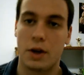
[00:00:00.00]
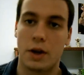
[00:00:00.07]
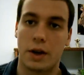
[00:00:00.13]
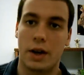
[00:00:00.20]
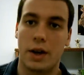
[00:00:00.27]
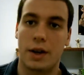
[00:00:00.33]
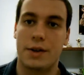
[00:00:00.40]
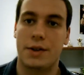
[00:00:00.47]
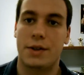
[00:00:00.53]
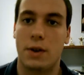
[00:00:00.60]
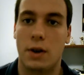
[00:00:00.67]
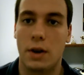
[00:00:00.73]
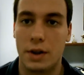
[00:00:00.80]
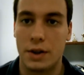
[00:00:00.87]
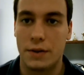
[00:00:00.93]
So yeah,
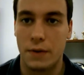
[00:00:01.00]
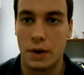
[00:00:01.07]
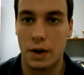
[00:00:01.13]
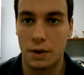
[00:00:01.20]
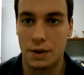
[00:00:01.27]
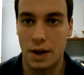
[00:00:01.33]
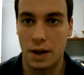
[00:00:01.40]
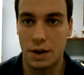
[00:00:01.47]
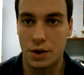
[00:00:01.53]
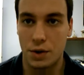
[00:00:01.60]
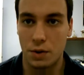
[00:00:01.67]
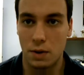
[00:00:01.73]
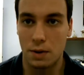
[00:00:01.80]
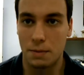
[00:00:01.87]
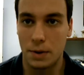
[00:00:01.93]
guys, sorry this video is
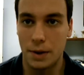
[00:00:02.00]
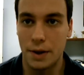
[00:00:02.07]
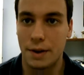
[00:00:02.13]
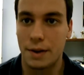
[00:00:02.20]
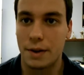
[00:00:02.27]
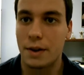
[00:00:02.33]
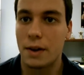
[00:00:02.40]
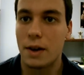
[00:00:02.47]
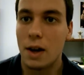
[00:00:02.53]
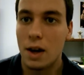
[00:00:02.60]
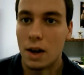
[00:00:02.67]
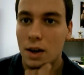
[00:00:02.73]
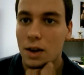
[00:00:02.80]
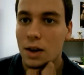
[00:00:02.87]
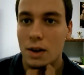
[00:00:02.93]
kind of short, but
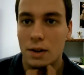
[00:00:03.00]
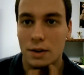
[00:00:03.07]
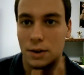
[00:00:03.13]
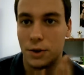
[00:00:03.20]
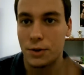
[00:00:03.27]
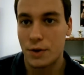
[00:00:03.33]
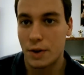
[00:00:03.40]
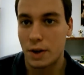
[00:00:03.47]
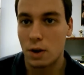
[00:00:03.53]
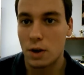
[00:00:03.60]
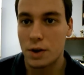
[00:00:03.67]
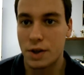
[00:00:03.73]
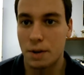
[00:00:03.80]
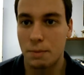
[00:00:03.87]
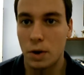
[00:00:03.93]
those are the
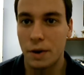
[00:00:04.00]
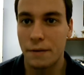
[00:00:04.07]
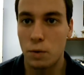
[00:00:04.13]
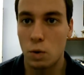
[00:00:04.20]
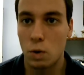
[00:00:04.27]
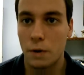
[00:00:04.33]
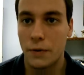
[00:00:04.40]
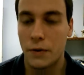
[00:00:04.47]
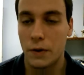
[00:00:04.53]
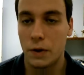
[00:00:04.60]
cards that I'm looking for.